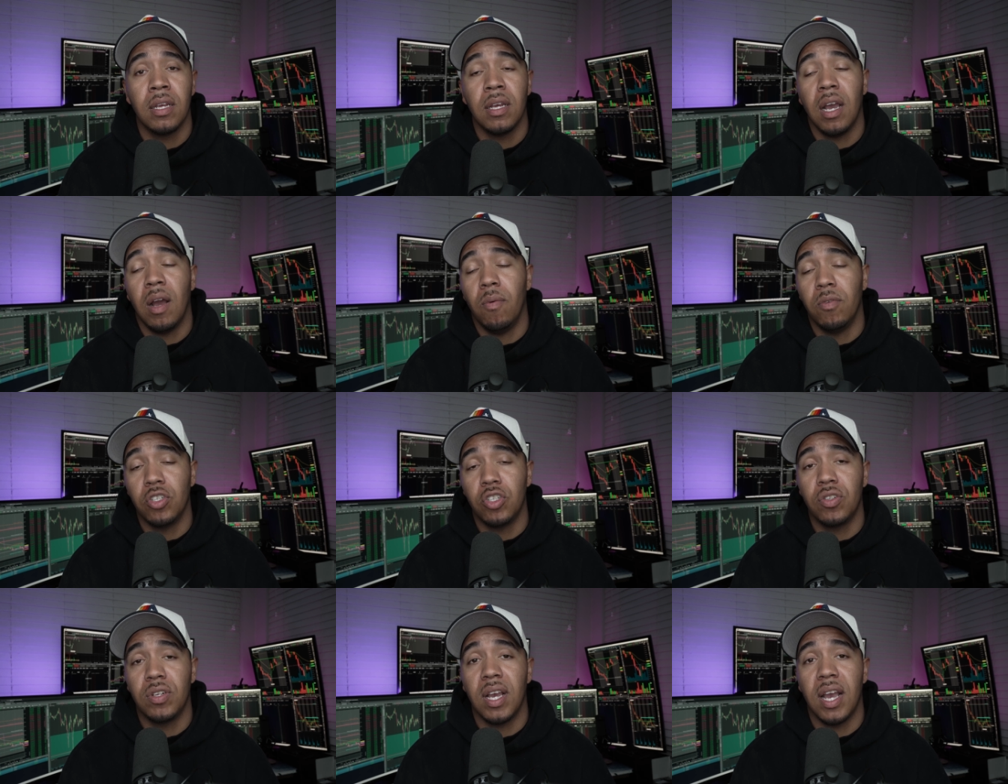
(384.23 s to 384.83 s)
I
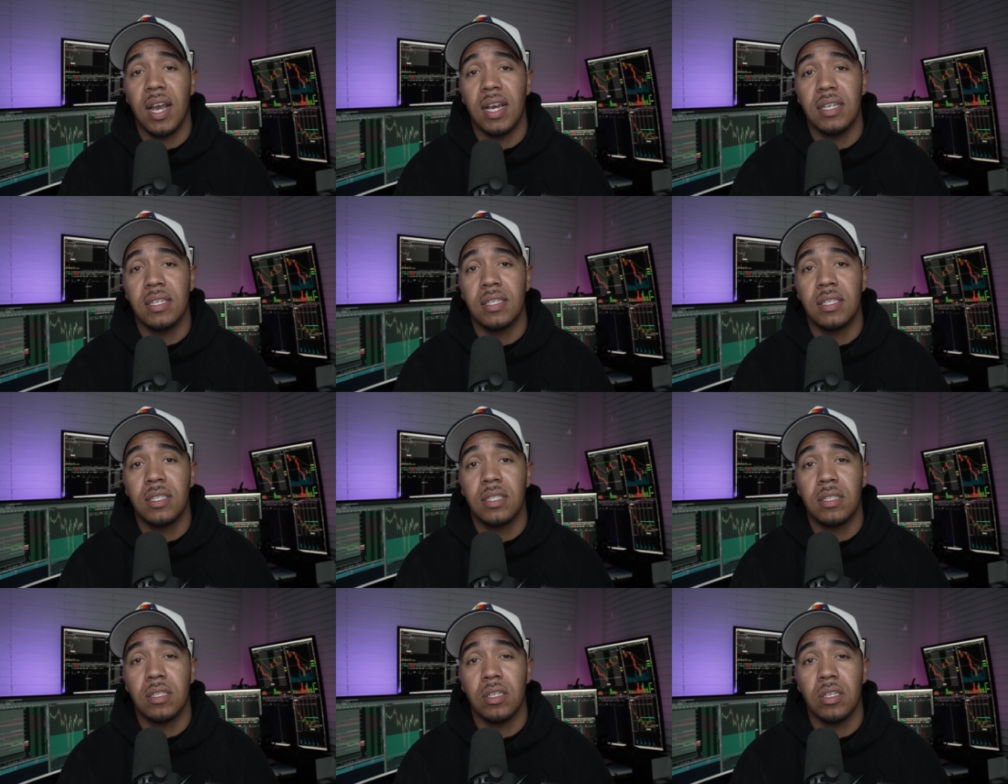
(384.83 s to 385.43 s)
want you
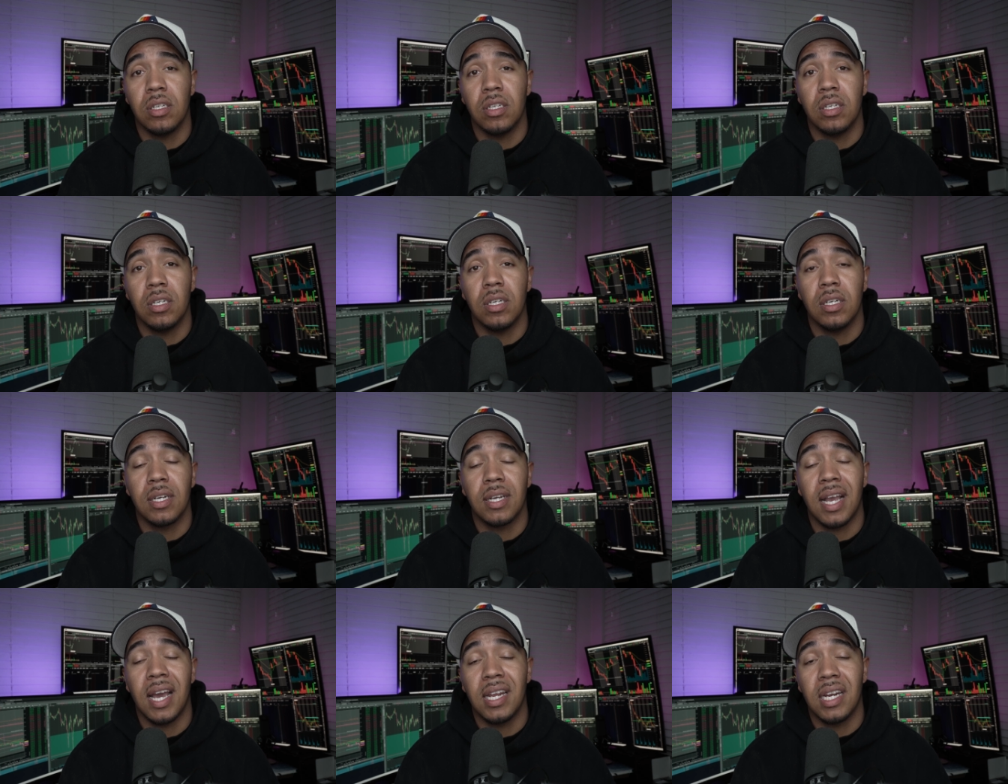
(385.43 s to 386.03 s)
guys
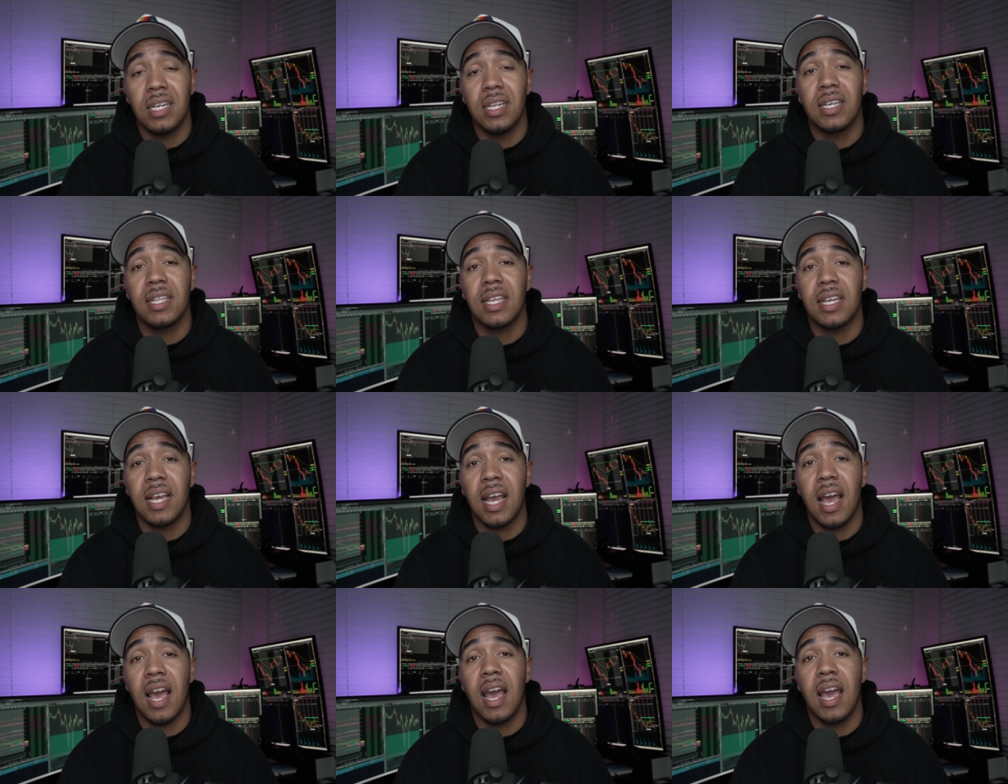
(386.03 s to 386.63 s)
to kind of look at the
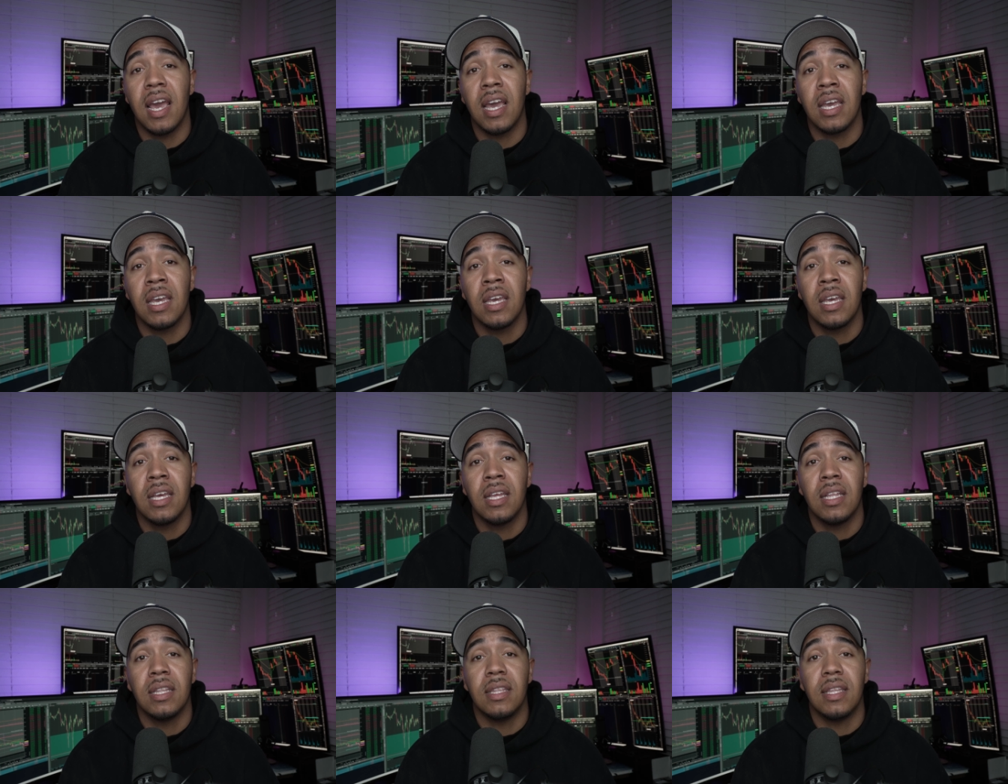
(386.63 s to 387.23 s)
guy
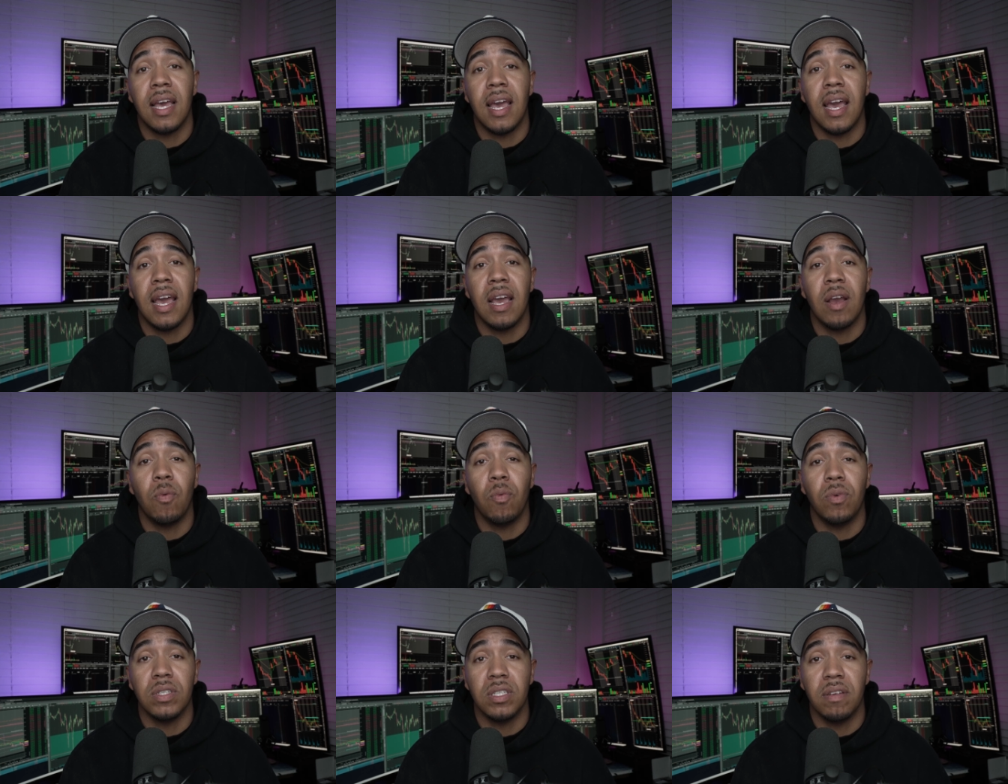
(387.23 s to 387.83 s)

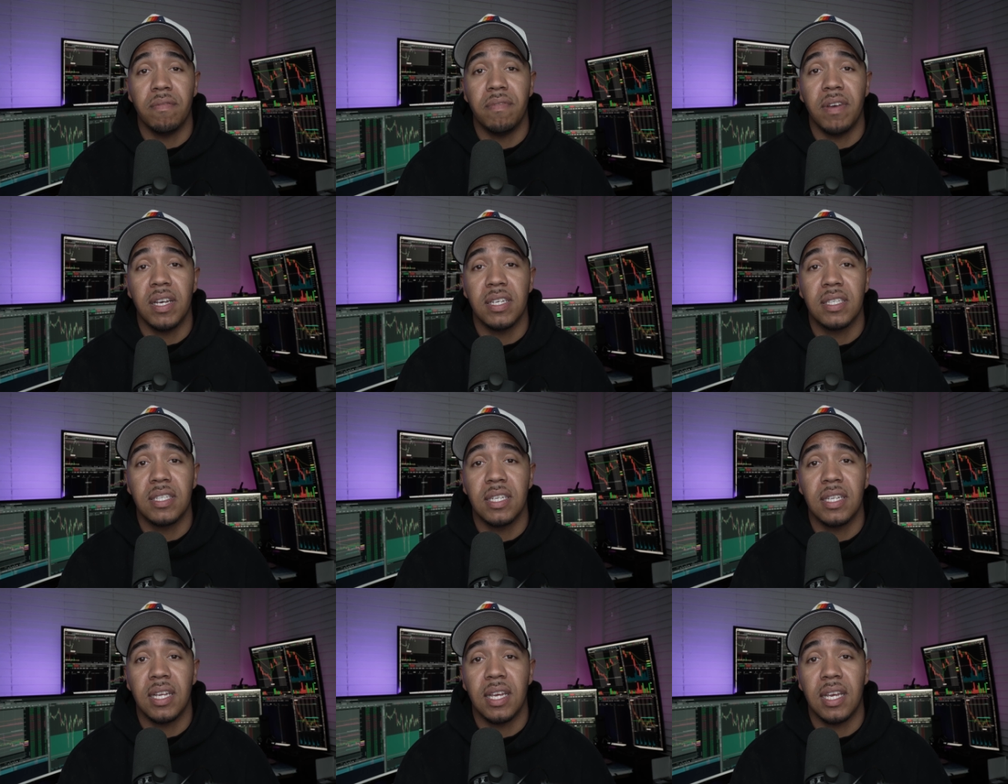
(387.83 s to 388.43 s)
that was
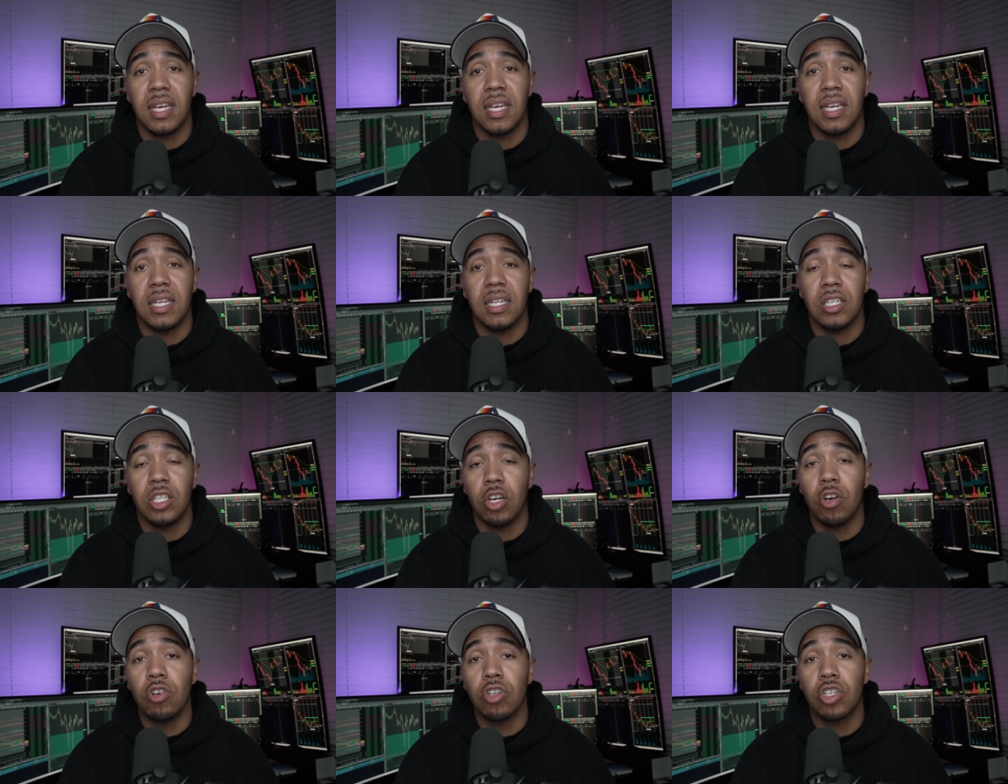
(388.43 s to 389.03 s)
invested in
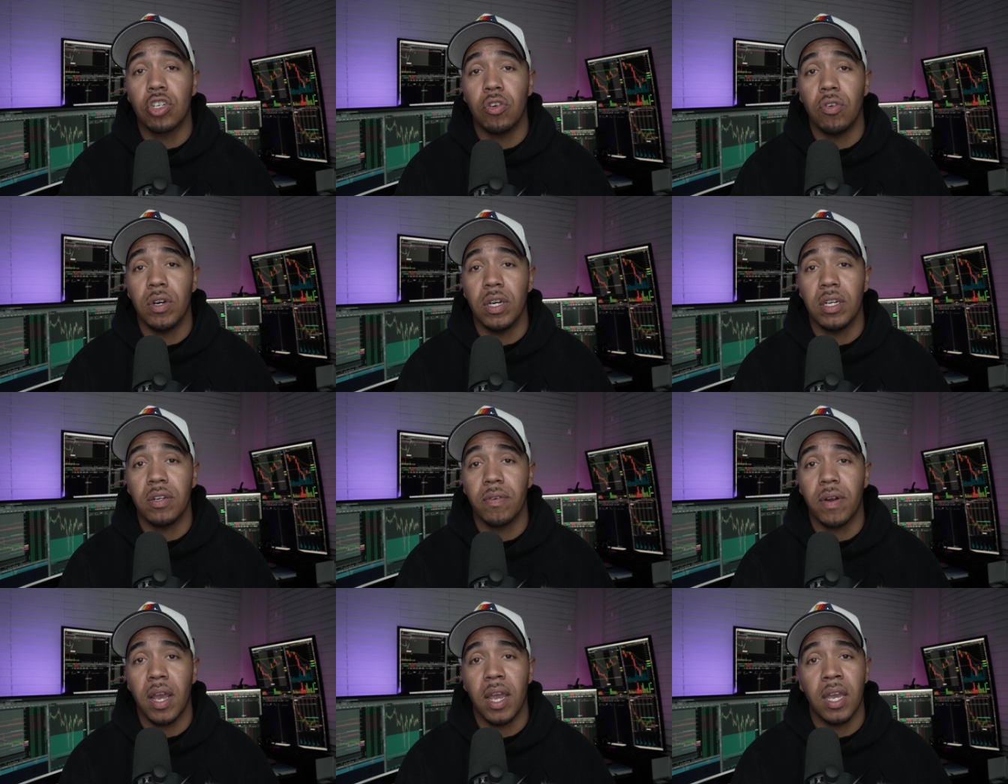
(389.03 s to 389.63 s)

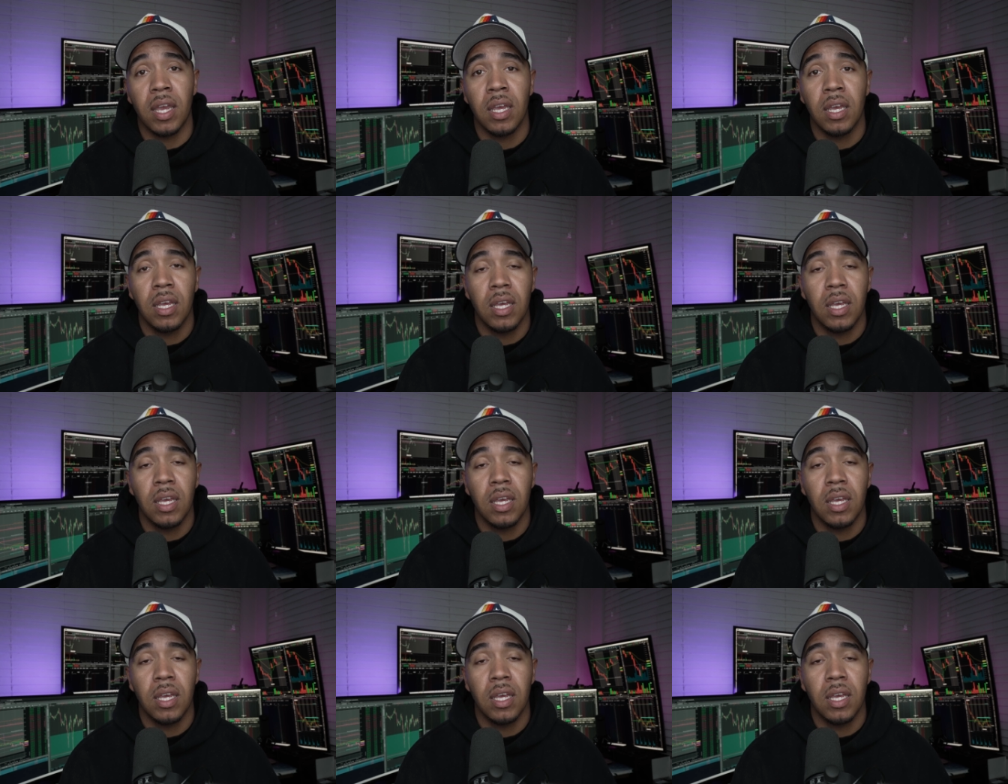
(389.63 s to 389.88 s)
Dogecoin, right?